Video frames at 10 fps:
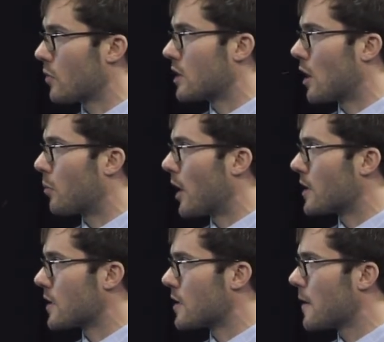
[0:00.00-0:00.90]
retail
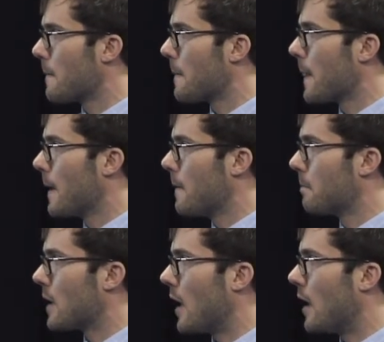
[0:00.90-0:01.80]
prices.
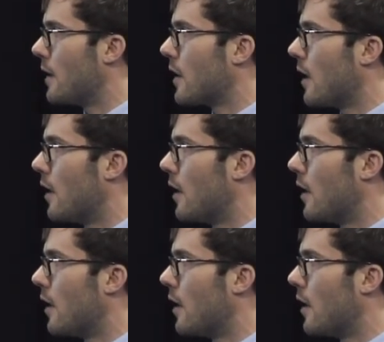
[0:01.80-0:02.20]
And